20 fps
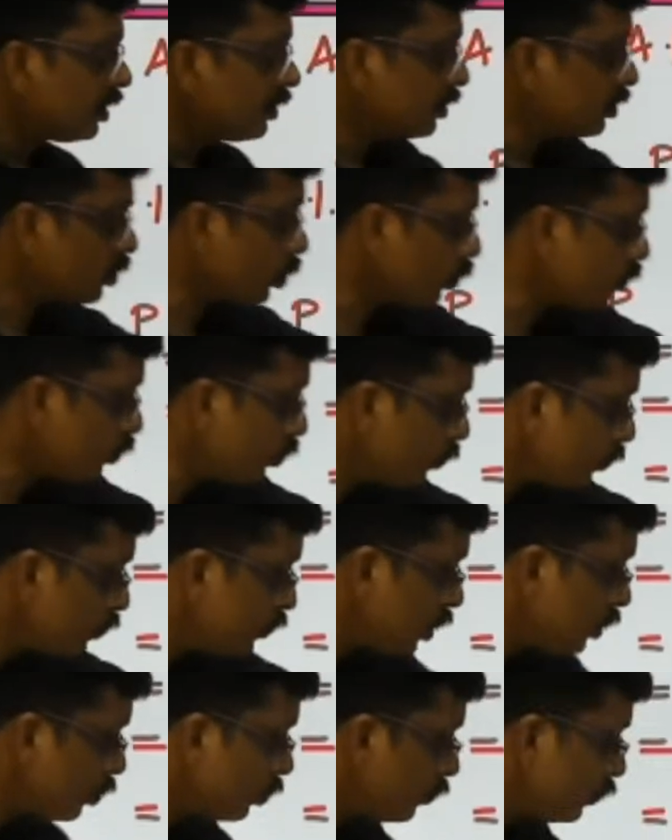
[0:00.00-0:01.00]

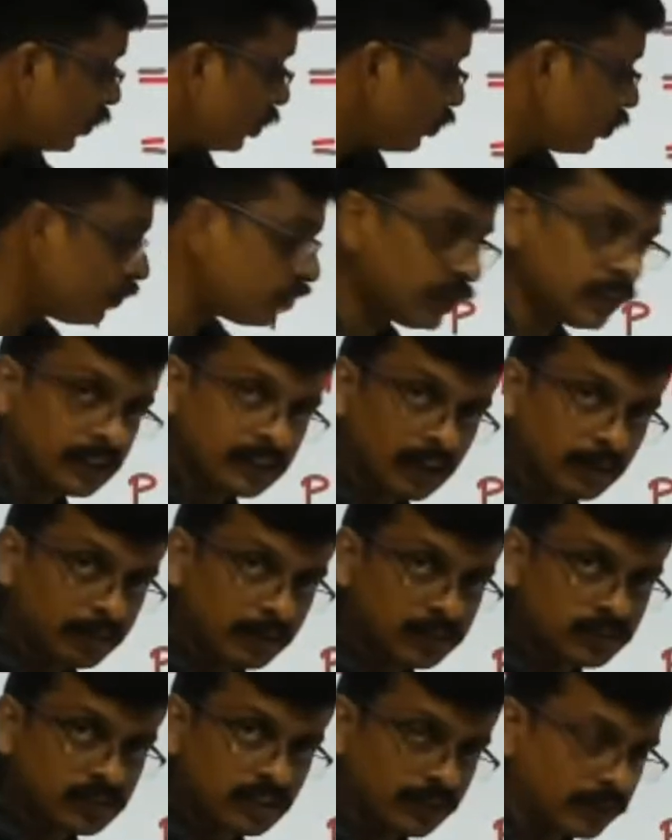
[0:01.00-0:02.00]
250, the sum
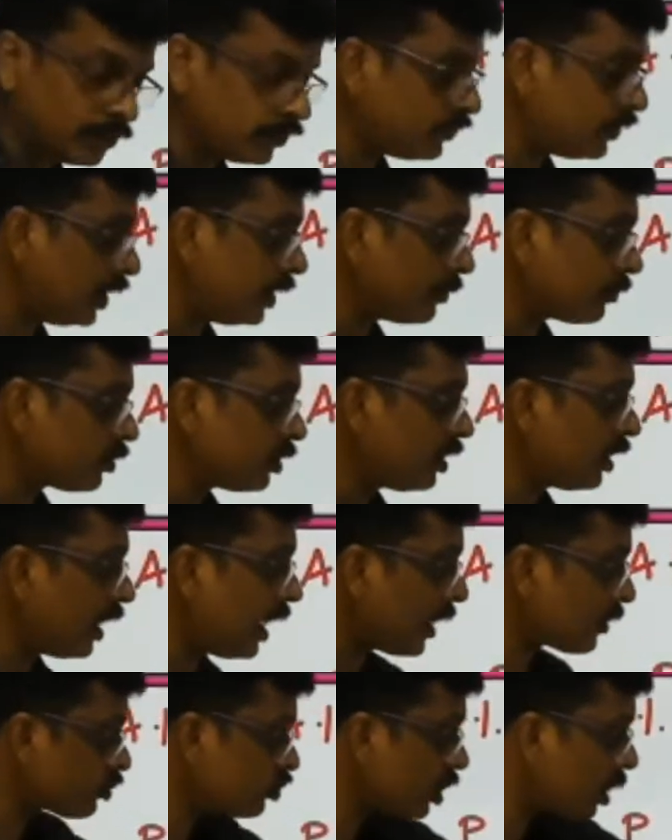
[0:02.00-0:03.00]
is 750, the
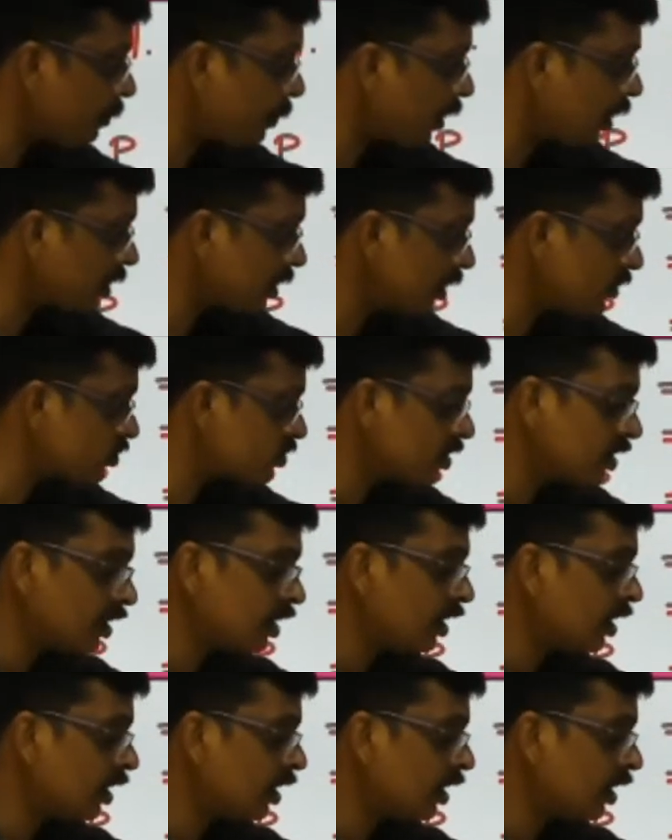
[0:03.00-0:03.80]
extra part is